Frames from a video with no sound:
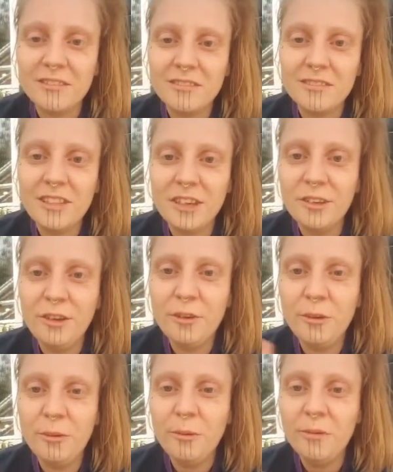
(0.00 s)
tell
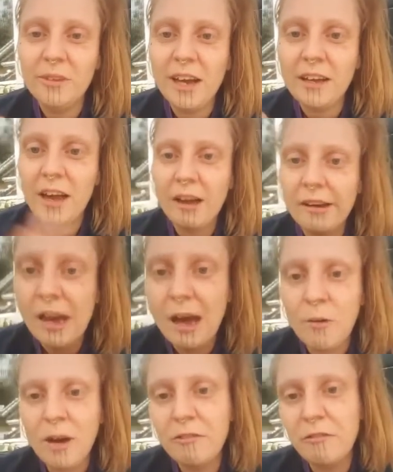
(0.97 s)
you, like,
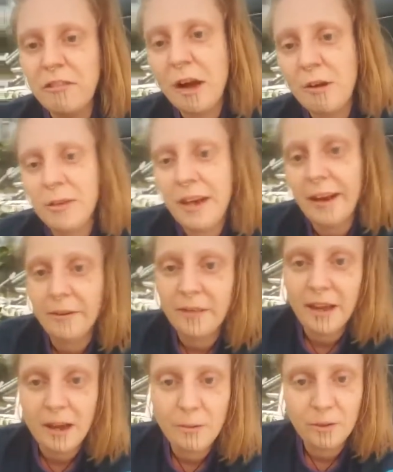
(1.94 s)
how I found out
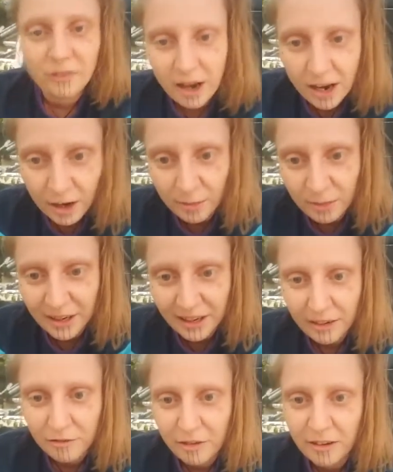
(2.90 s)
that I was a hybrid
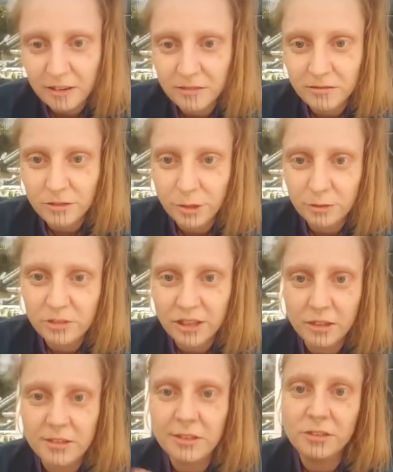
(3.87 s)
if I don't
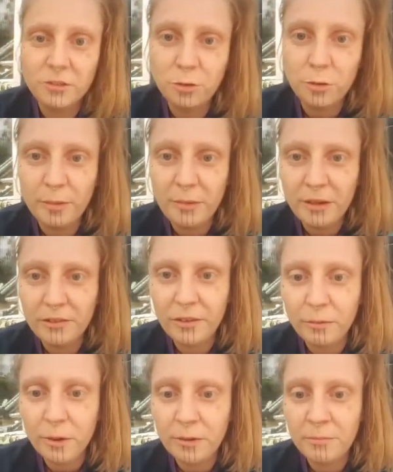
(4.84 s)
tell this story, because
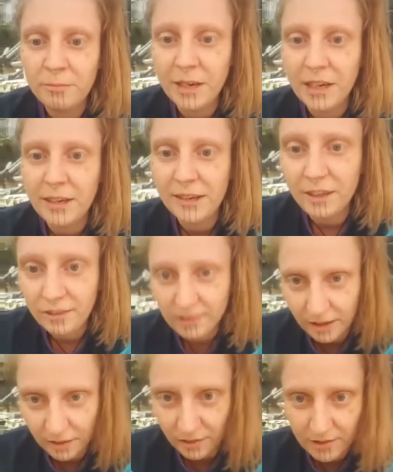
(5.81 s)
it won't make any
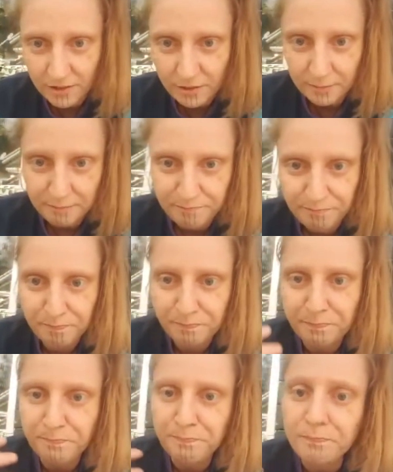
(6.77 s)
sense.
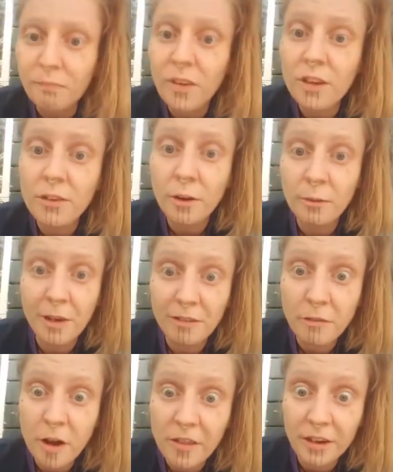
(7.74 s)
So my
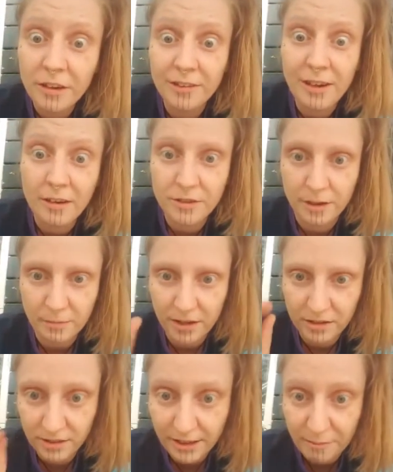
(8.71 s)
father is actually my
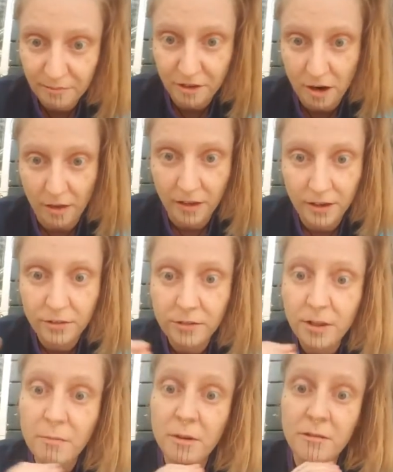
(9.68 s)
stepfather. He's
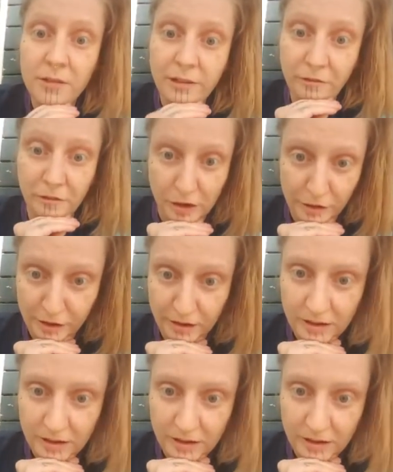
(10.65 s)
not my real father.